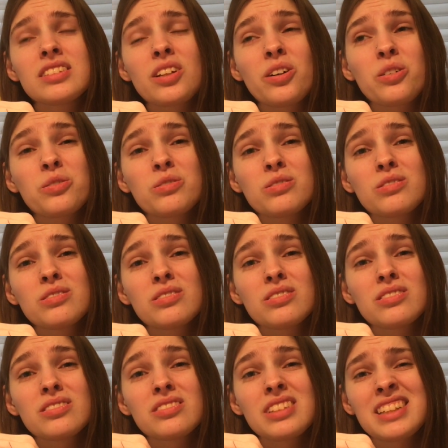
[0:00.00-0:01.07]
Oh,
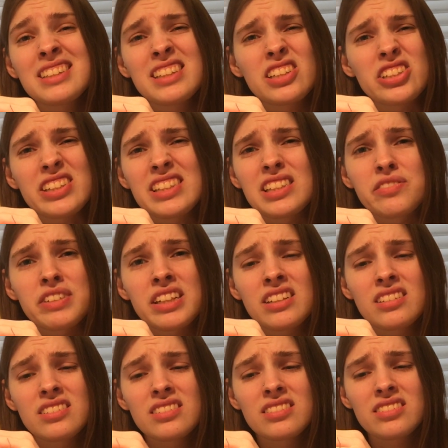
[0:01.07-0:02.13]
that's the gist of it.
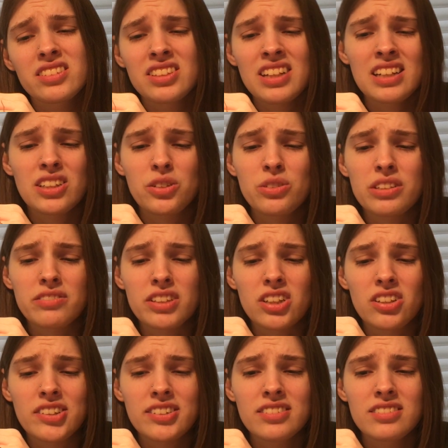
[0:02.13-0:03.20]
They're not too
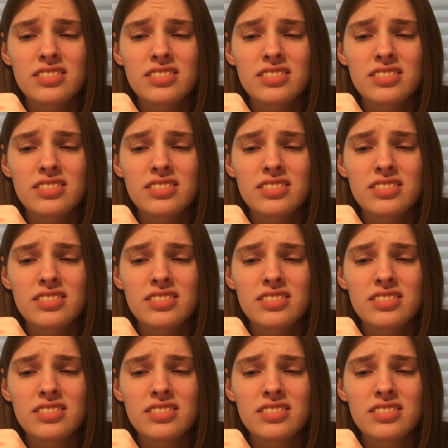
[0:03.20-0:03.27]
difficult.